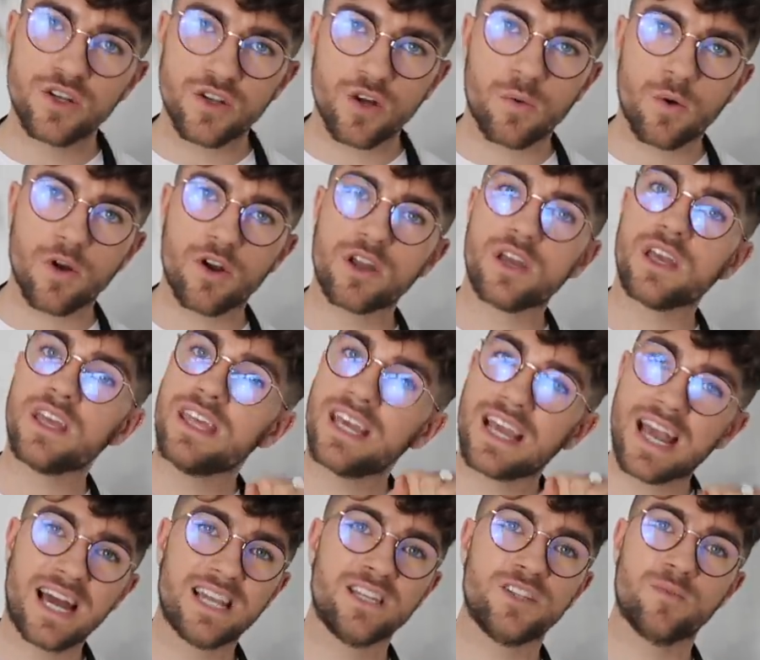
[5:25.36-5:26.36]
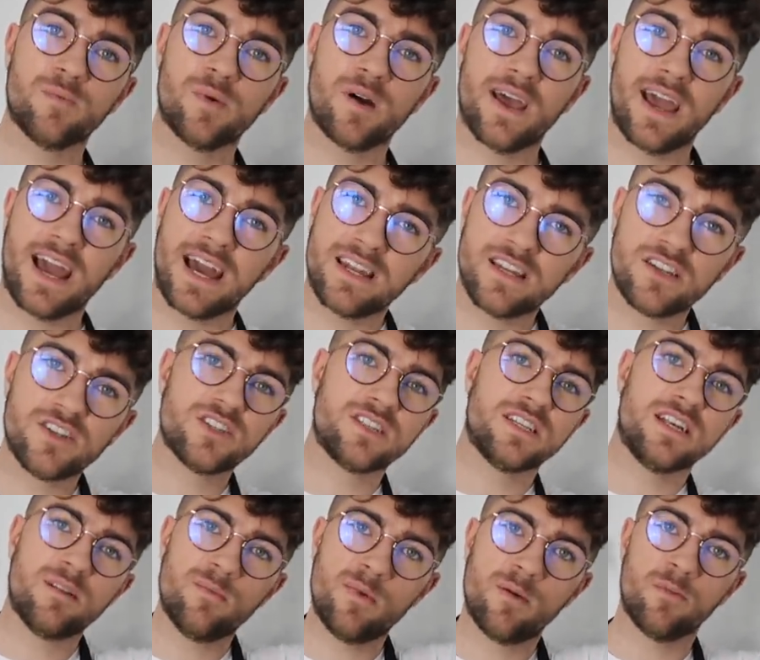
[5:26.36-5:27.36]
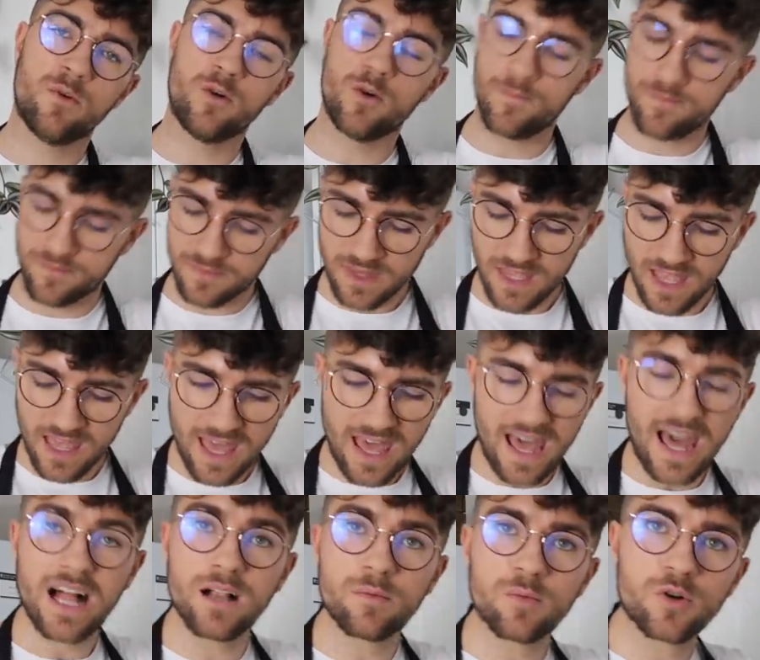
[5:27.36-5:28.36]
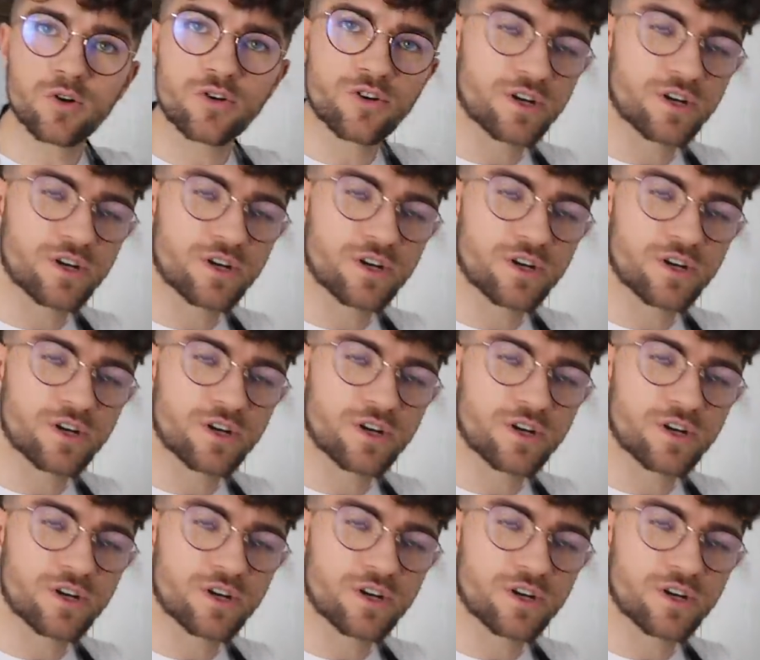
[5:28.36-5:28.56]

do not worry, you can do it by hand, you just need a bit more elbow